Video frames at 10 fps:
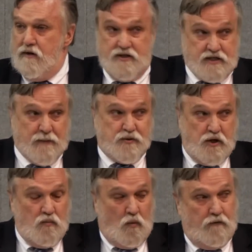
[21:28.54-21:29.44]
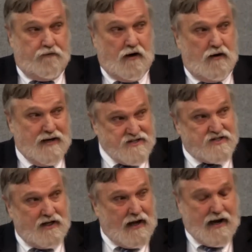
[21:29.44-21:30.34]
Deception in warfare
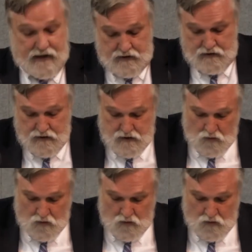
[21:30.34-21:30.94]
is to lying